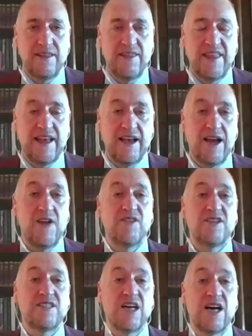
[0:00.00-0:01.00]
That
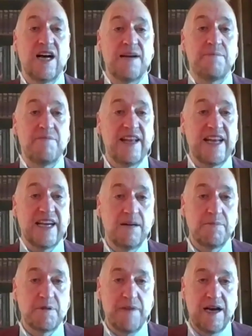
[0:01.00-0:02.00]
over time, that
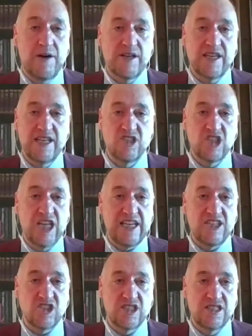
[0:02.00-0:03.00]
economic power can
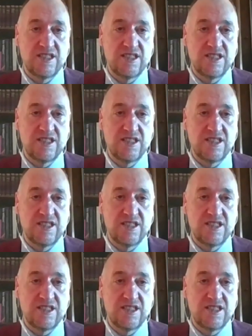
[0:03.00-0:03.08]
change.